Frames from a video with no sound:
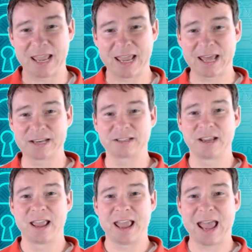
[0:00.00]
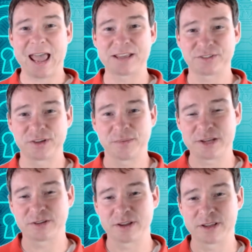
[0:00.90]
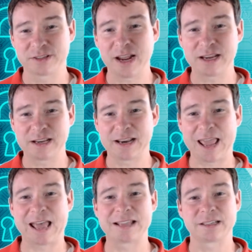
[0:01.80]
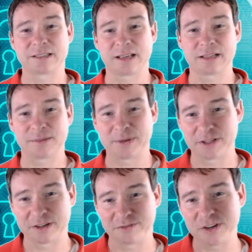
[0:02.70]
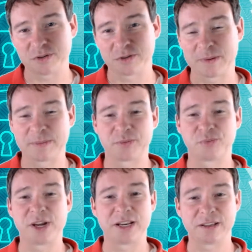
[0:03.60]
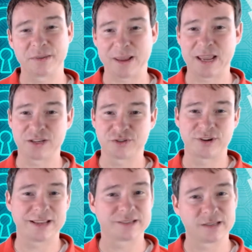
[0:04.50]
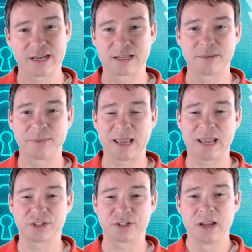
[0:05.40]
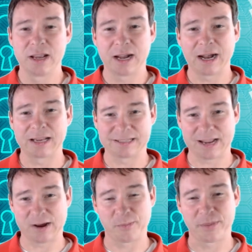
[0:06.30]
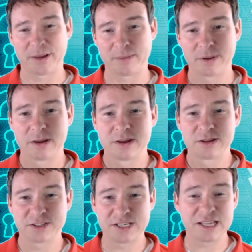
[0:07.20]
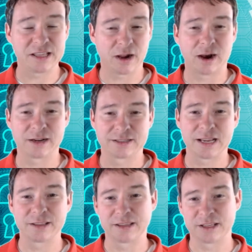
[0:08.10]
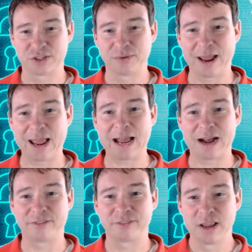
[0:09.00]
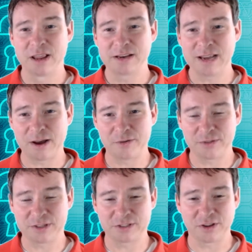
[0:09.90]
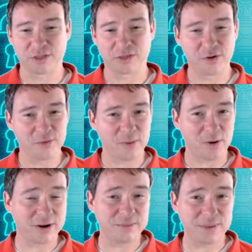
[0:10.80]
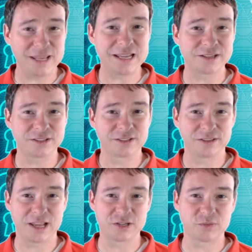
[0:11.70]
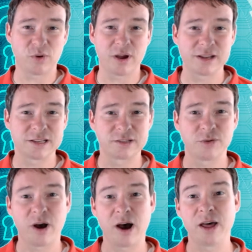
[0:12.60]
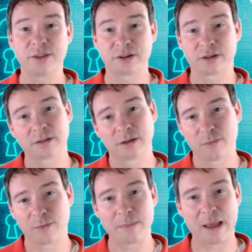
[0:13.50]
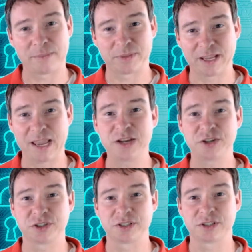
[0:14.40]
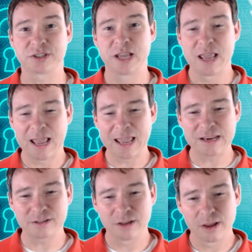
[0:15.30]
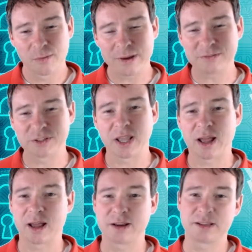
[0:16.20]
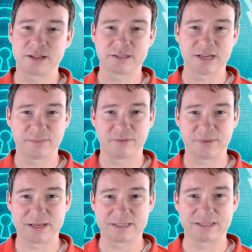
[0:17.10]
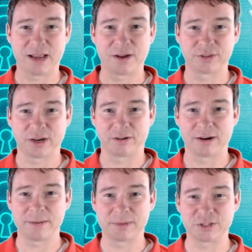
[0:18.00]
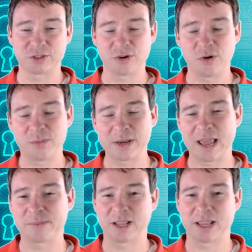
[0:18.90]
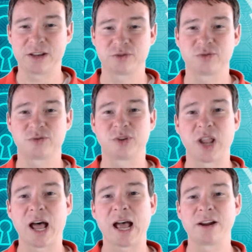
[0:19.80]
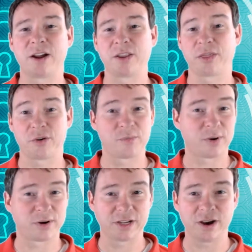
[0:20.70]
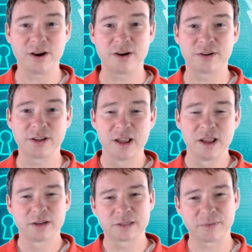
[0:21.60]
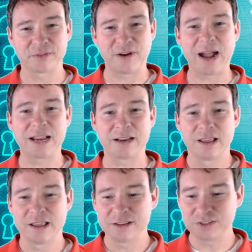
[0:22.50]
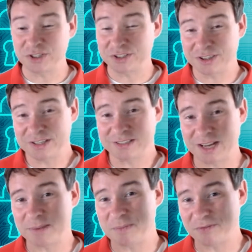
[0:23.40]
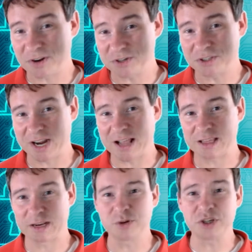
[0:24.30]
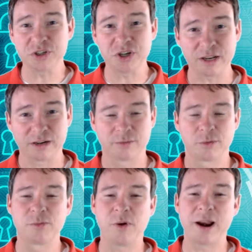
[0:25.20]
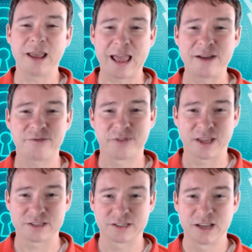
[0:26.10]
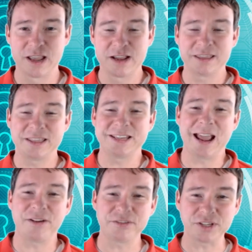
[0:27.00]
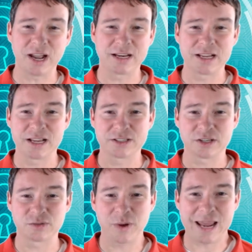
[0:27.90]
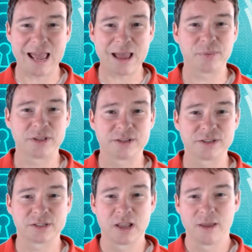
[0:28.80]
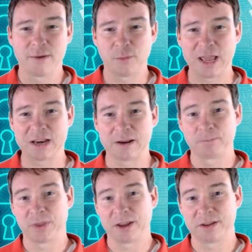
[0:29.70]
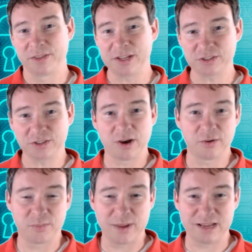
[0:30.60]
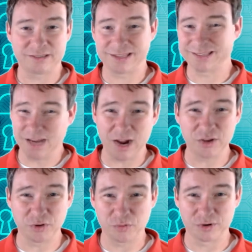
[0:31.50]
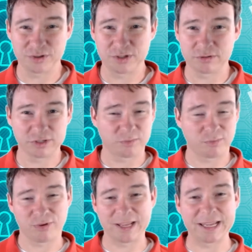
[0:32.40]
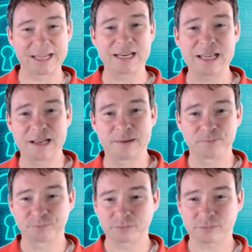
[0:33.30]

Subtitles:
and as somebody's on the site, it adds accessibility features, maybe reading the page, translating the page to help them see the content that you have. Now, this is a third-party piece that is brought into other web applications, and we have a lot of these type of pieces out there, right? I mean, so many applications rely on third-party code to provide just this type of functionality, which is good. We want to have this. The downside is what happens when this code base that's not yours, you're just bringing it in,